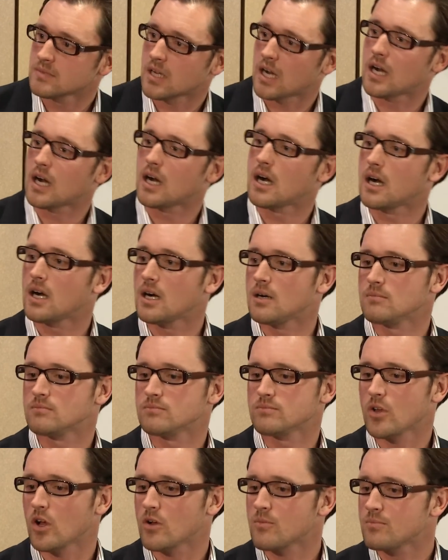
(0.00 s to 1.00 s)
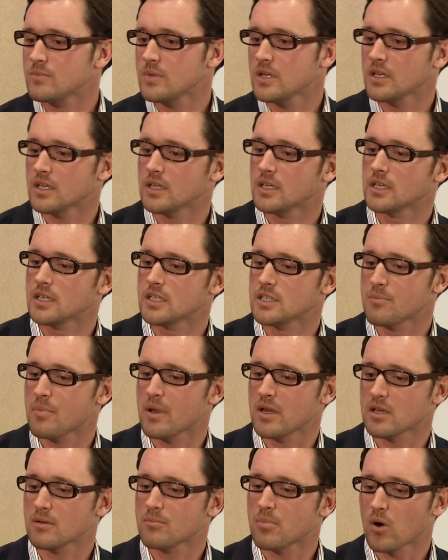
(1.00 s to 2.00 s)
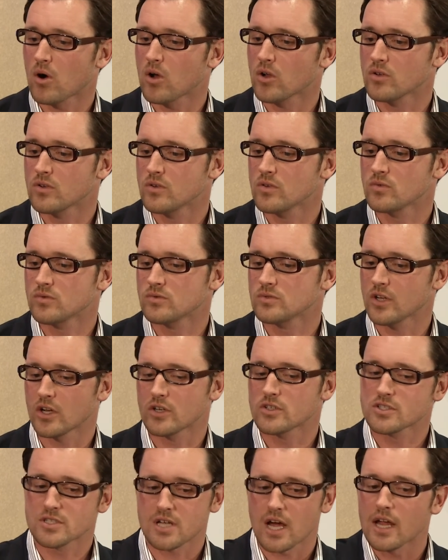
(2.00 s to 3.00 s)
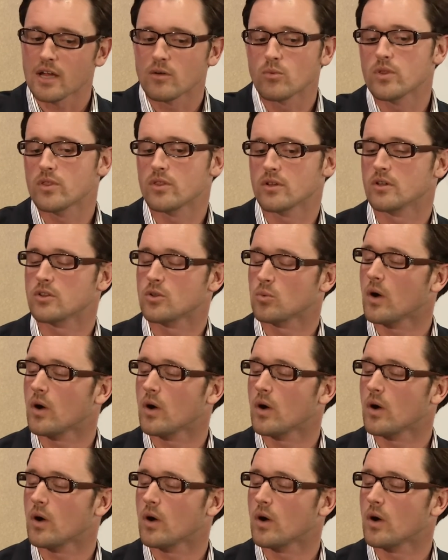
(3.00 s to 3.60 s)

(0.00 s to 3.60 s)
Um, you know, uh, depending upon, you know, say with the,